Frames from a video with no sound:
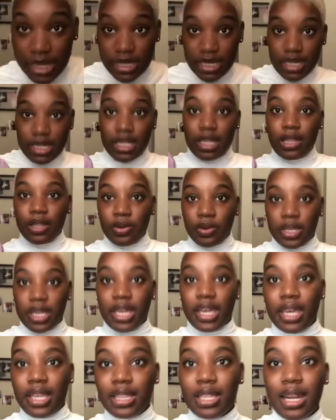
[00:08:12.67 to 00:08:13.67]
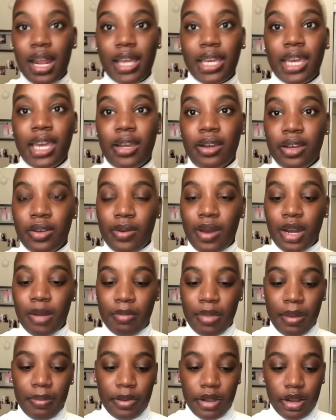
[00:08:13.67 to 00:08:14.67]
is the little kit that I carry around in
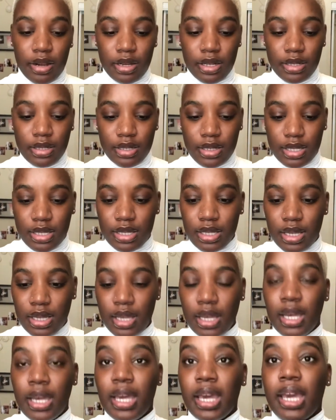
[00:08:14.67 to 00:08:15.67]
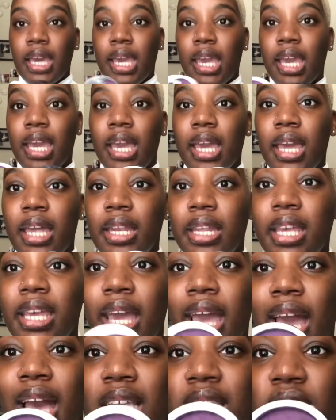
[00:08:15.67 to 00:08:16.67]
my purse, and it
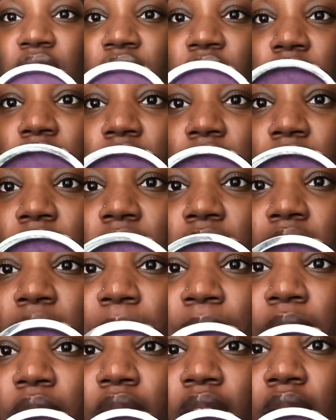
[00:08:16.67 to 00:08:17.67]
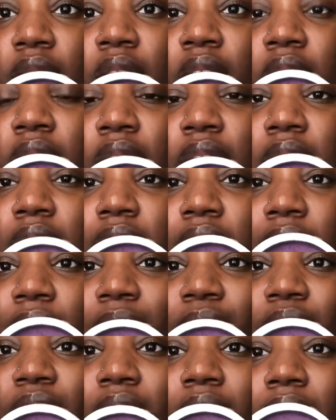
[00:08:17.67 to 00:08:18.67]
has fingernail clipper,
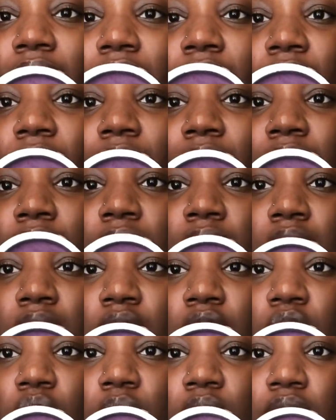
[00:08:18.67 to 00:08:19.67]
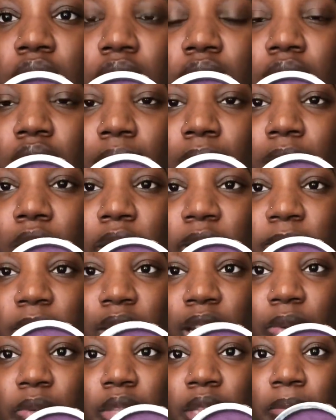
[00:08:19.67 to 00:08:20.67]
nail file. I use these tweezers sometimes, but
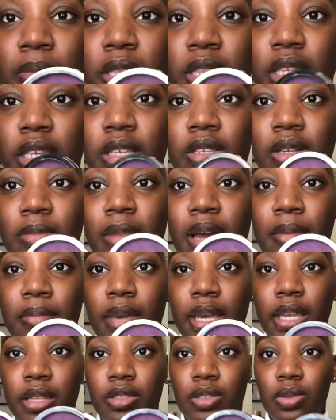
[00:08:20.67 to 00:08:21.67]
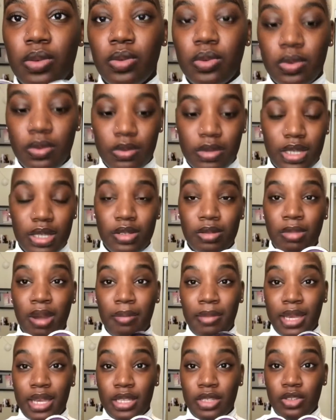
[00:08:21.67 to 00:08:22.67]
not really, but these are my main
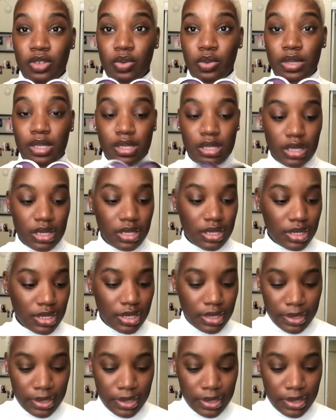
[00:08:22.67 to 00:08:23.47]
squeezes.